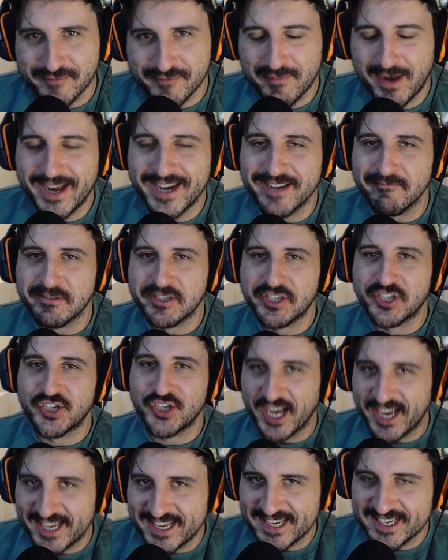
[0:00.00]
My name is
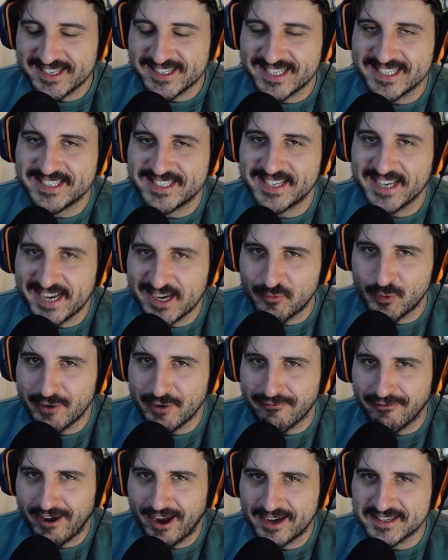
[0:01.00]
Jay and today we're
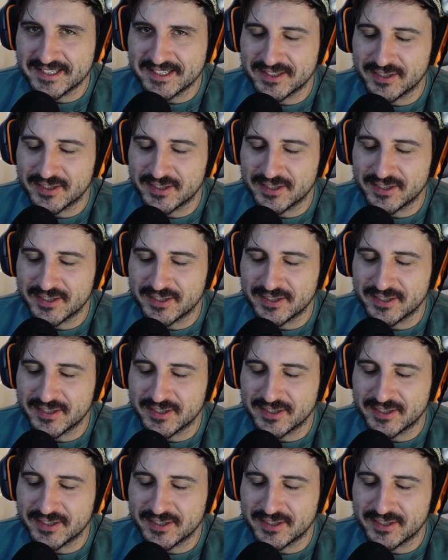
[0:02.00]
reacting